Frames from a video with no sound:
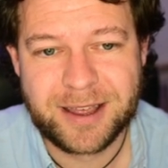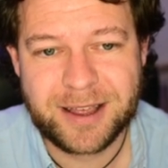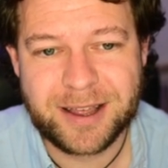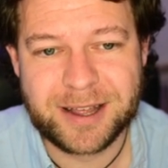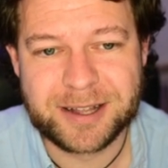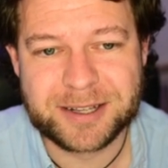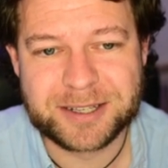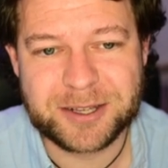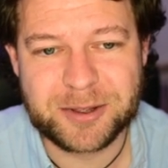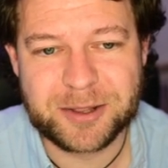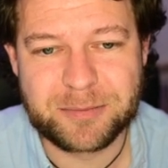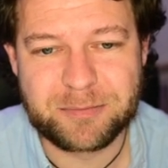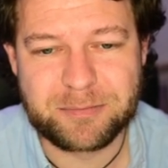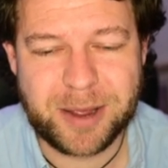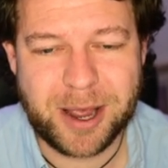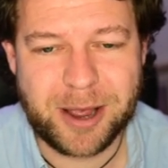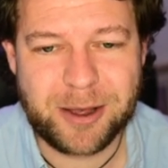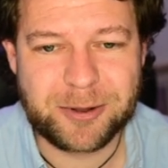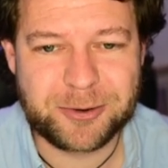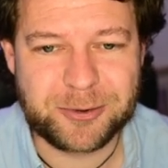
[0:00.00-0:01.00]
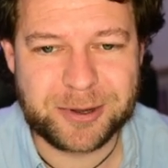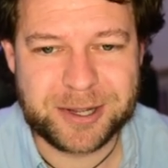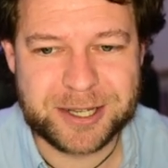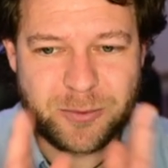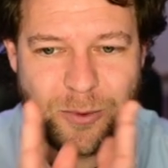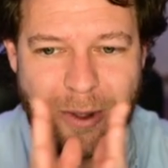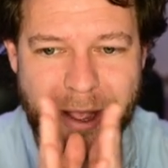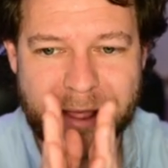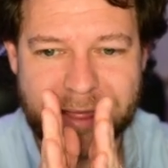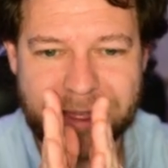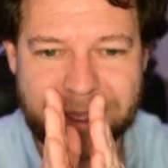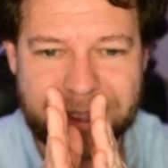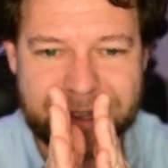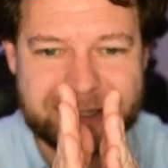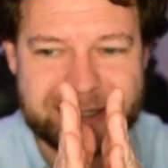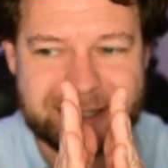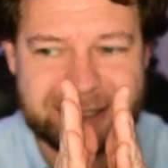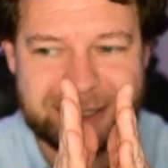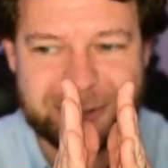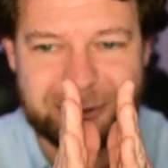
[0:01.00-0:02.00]
And so the boundary is where
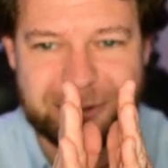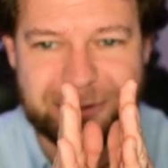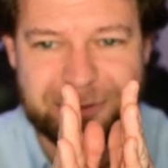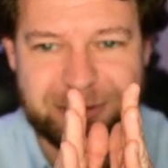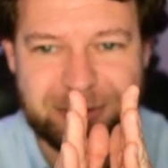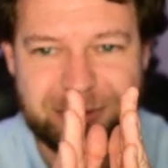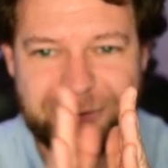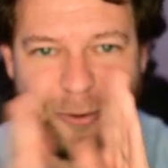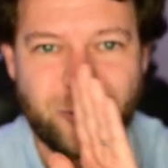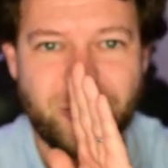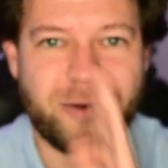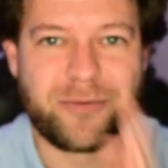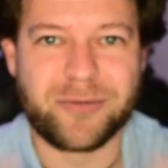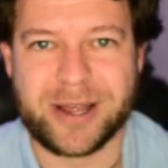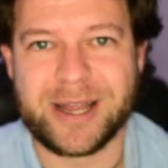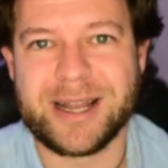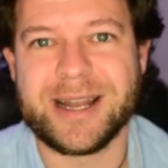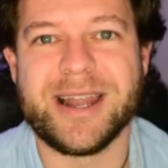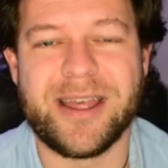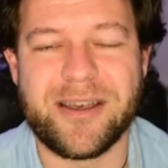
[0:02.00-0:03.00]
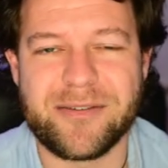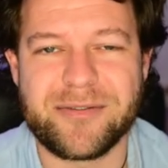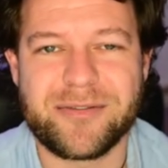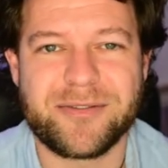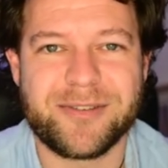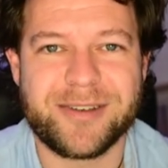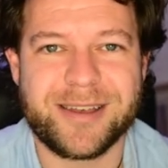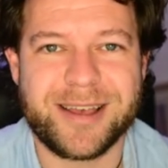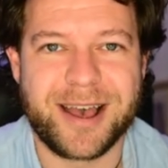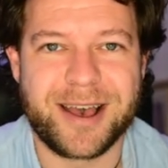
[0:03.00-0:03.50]
things sort of fall off a cliff.